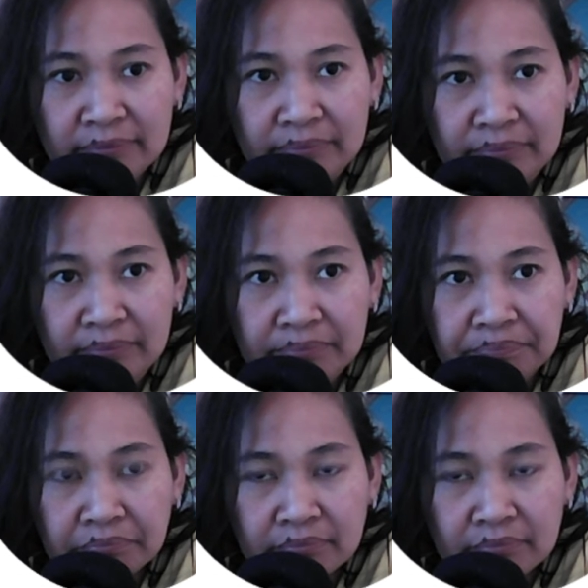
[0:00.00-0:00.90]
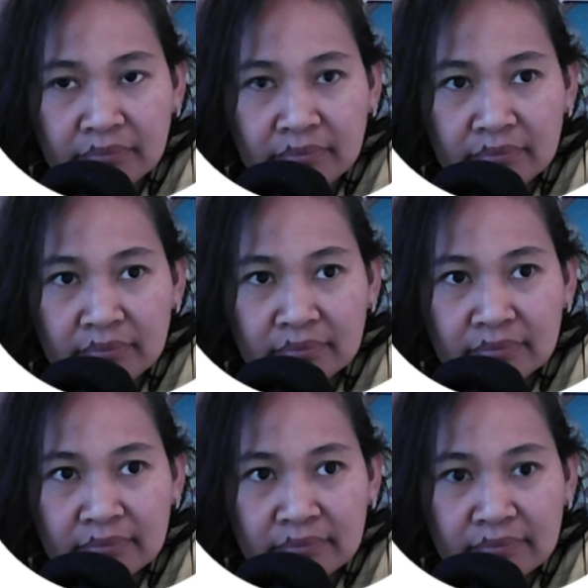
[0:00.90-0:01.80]

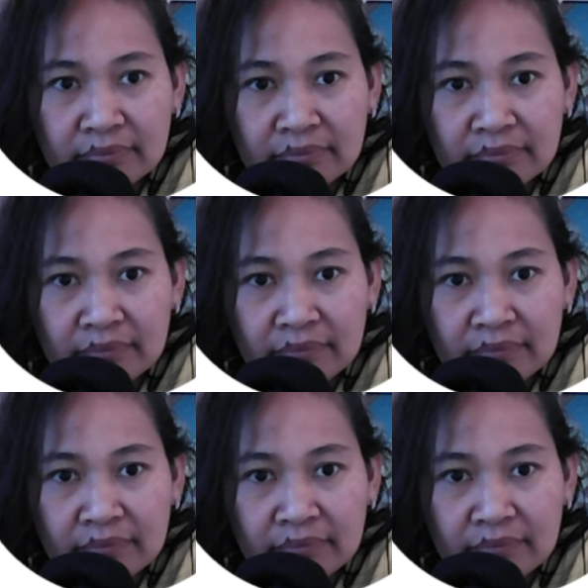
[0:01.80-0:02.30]
(no one is talking)